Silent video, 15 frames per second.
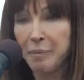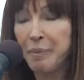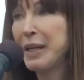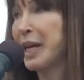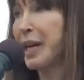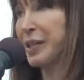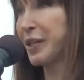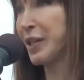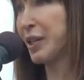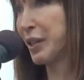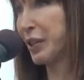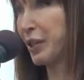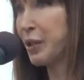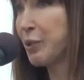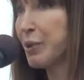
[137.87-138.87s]
because it
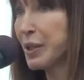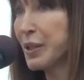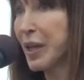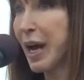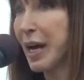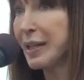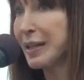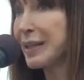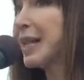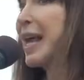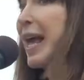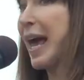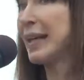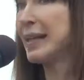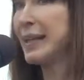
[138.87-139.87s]
is suicidal
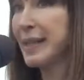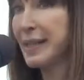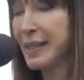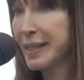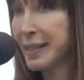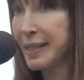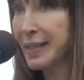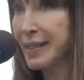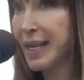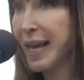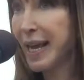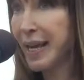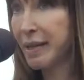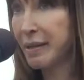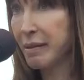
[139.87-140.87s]
and it is
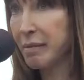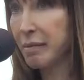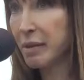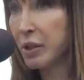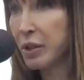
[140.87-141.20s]
insane.